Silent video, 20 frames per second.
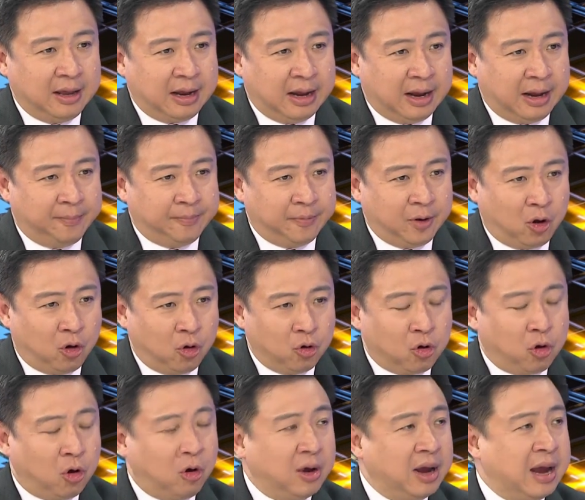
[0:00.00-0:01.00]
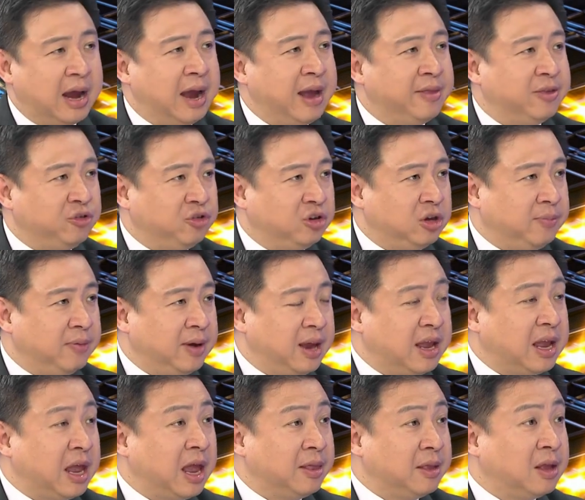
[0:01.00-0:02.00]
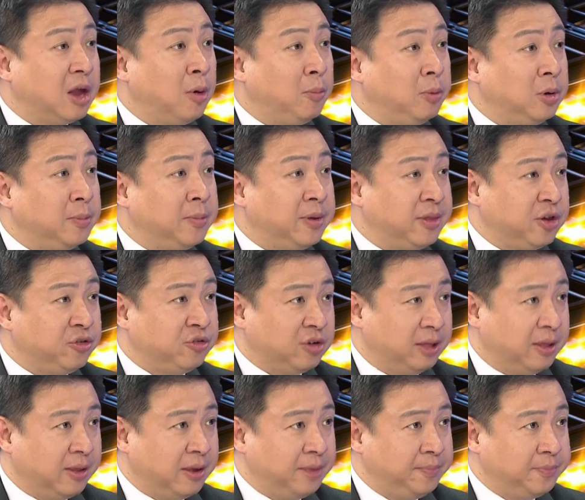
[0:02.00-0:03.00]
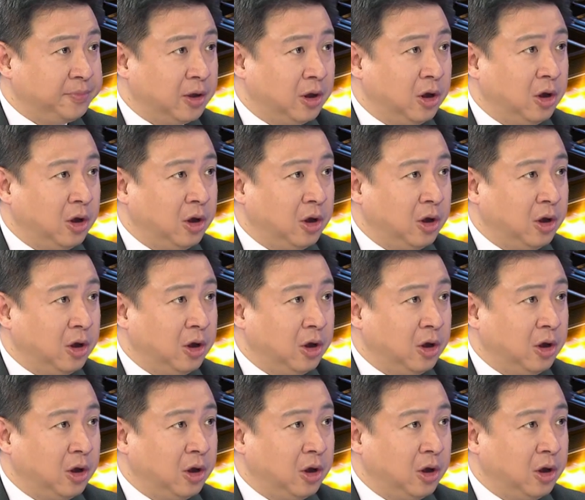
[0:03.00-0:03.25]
um, Hong Kong and the GBA can complement each other.